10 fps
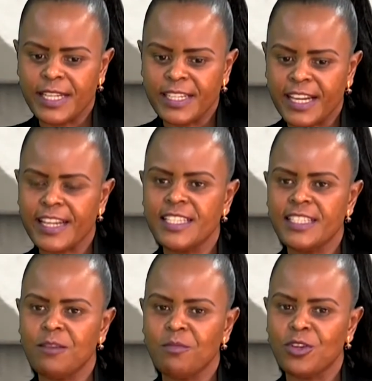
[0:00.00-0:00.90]
encourage
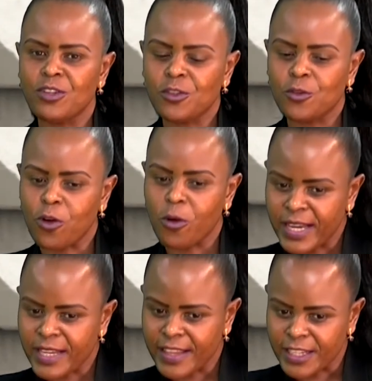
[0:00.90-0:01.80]
them not to
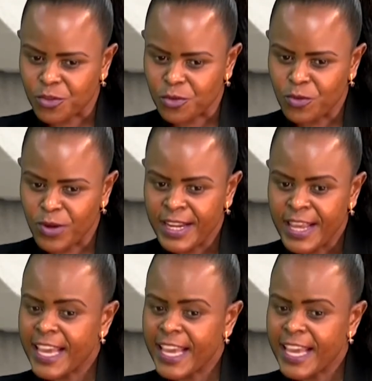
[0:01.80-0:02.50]
compare their children